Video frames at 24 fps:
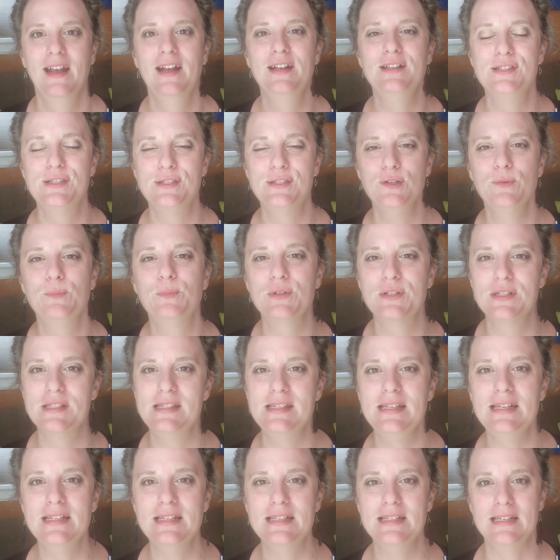It
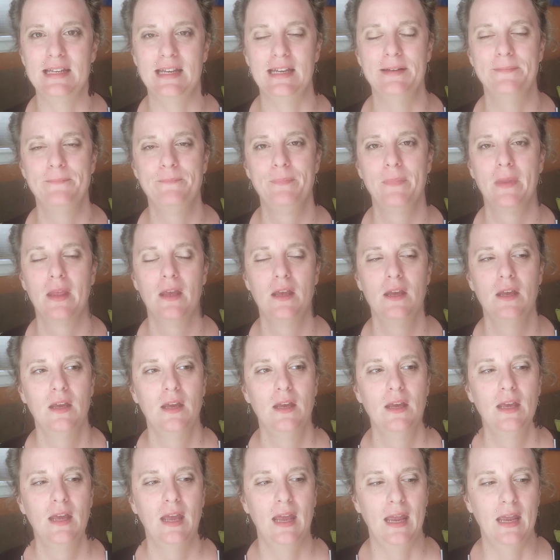superseded it.
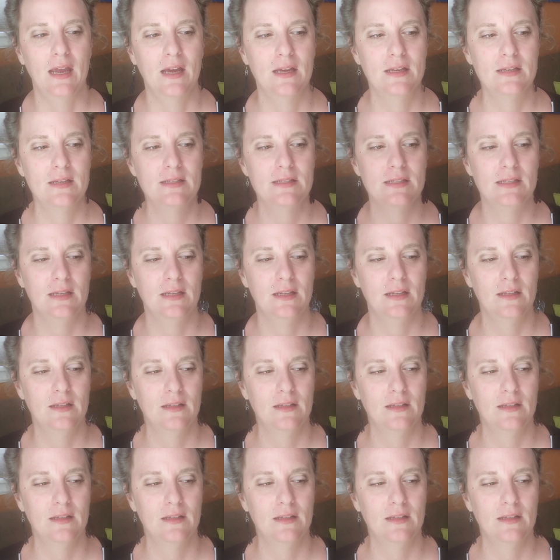And